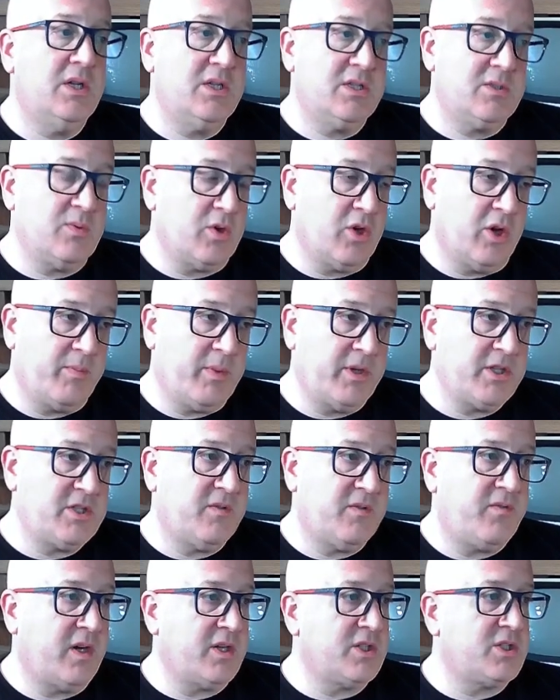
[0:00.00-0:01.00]
So we've got a bunch
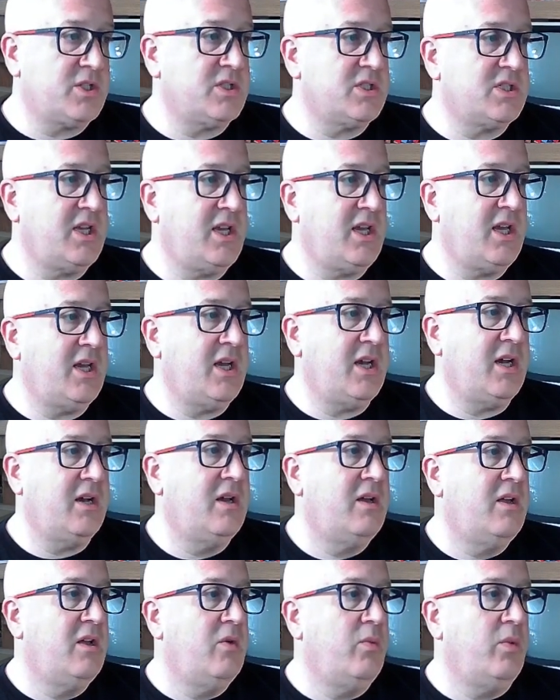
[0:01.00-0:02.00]
of functions here.
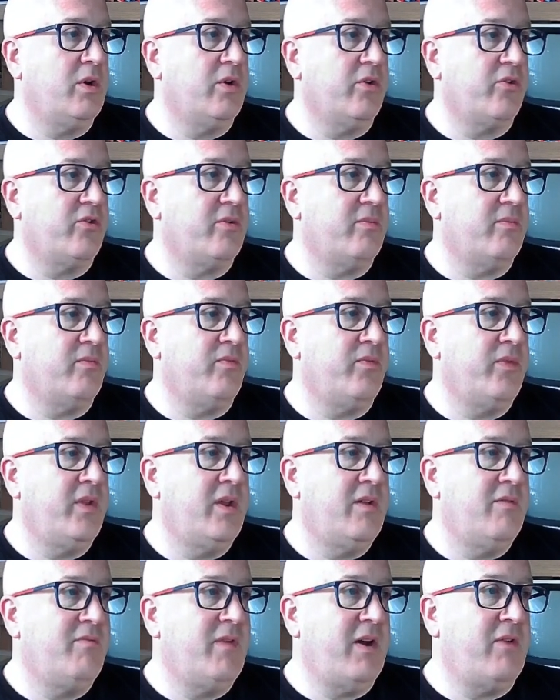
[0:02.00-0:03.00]
We've got some
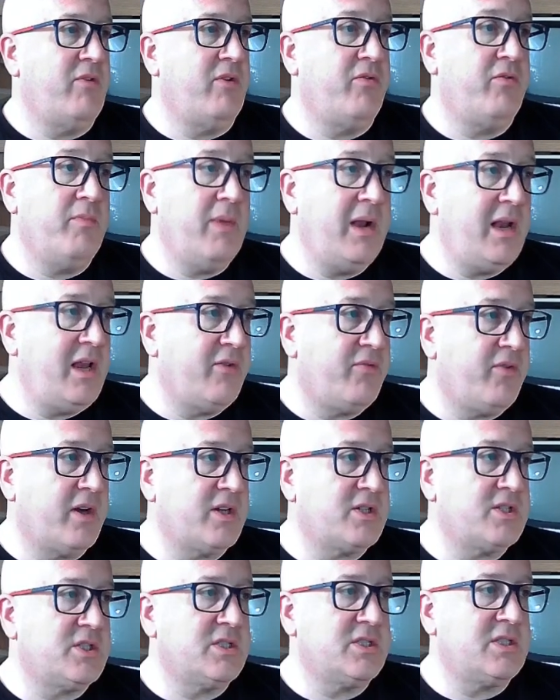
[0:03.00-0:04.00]
very familiar
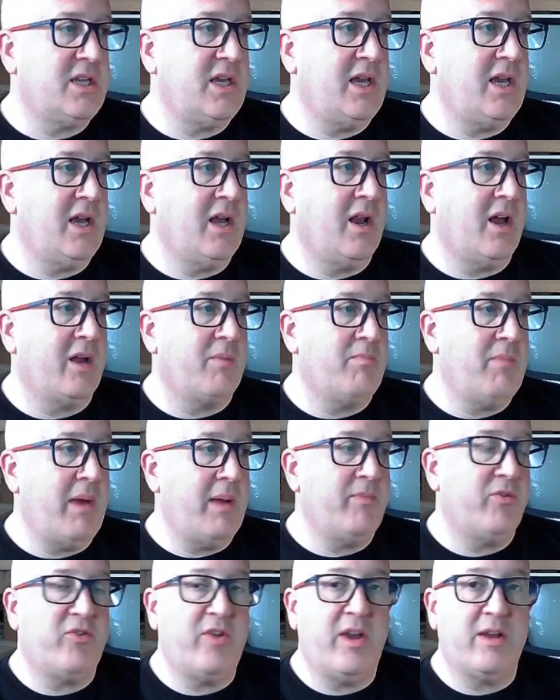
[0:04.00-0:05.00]
functions here like
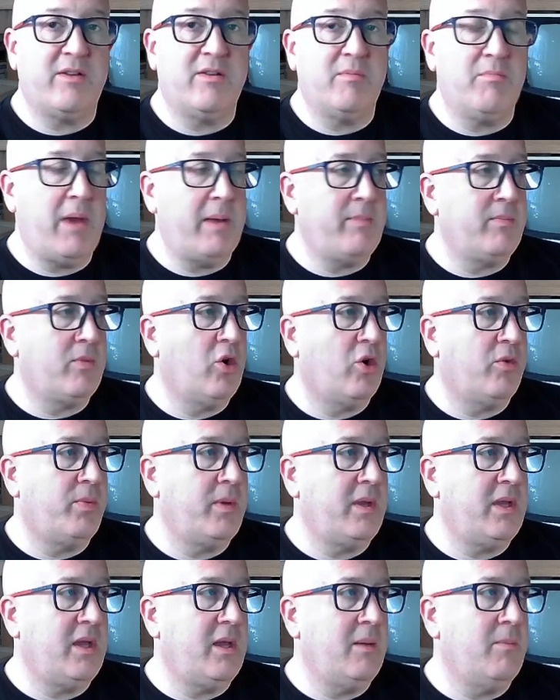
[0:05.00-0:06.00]
memset and
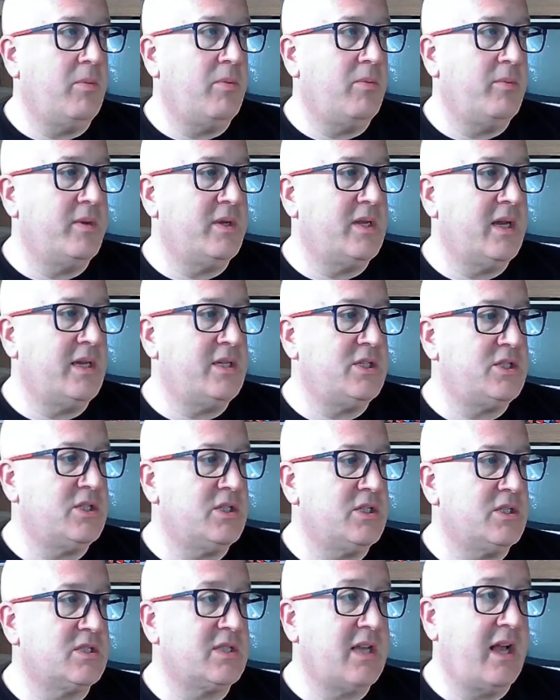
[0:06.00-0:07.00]
memcopy
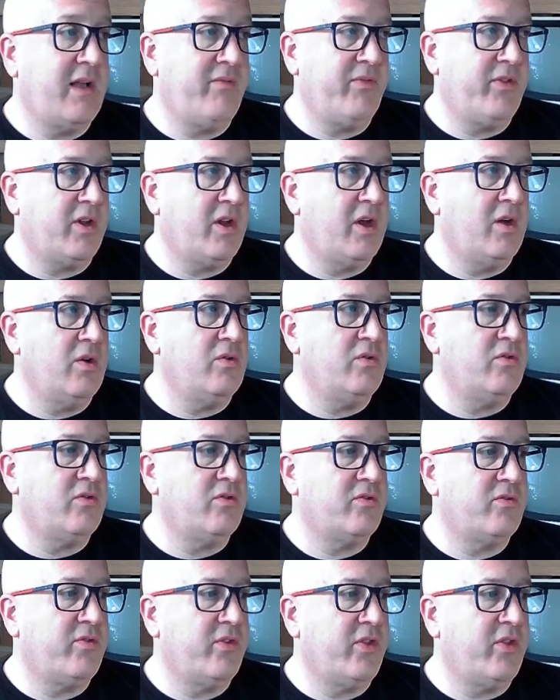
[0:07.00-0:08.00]
implementations and the
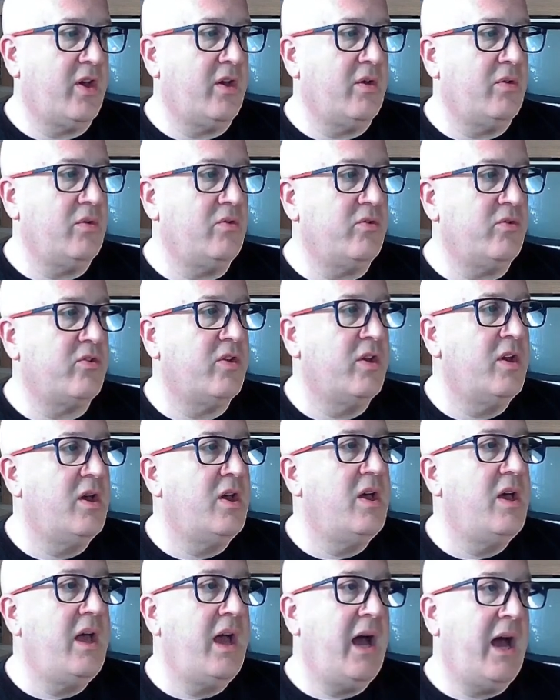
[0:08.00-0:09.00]
codes for those.
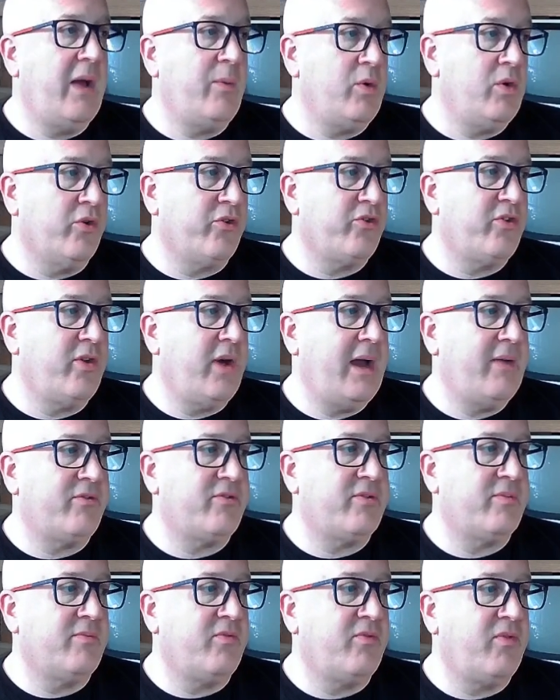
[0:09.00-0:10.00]
And we also have
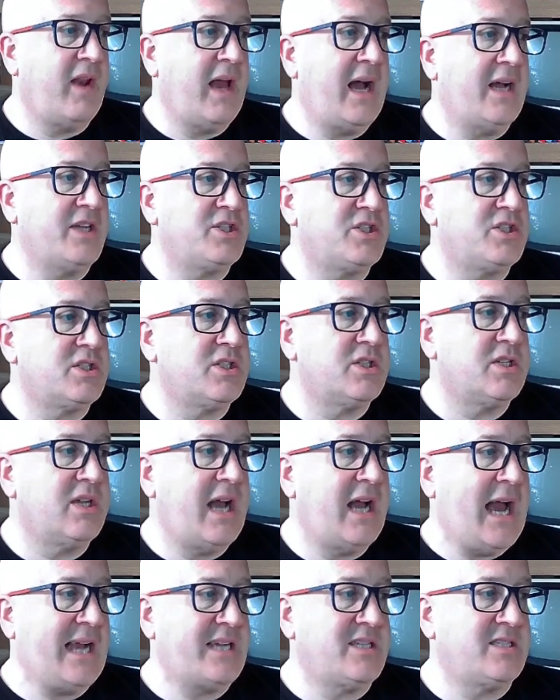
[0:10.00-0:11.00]
some flash
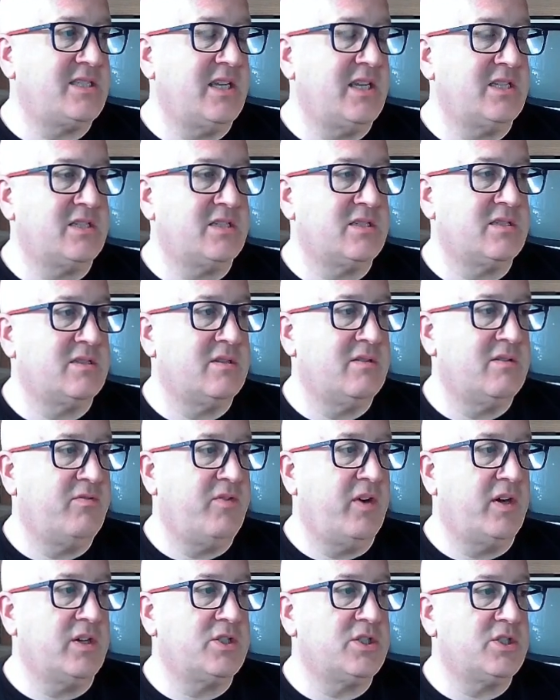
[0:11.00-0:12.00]
access
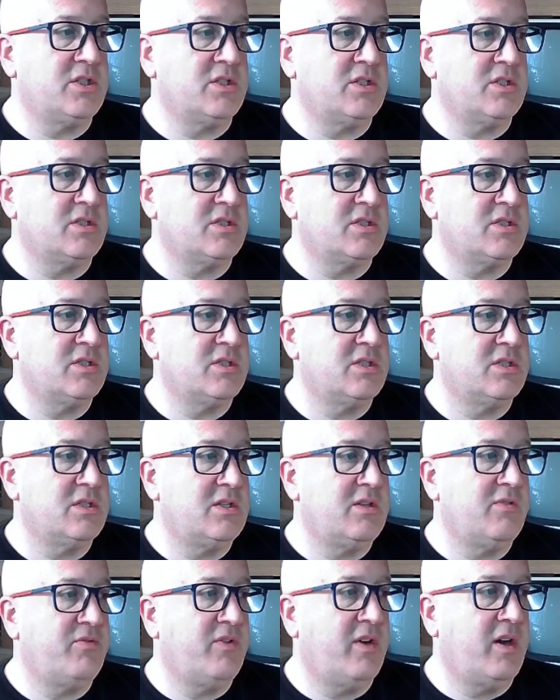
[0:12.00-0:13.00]
functions
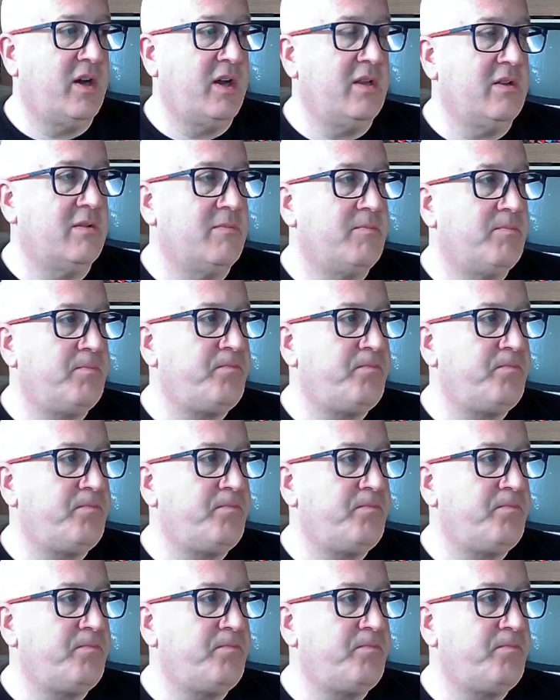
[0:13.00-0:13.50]
defined.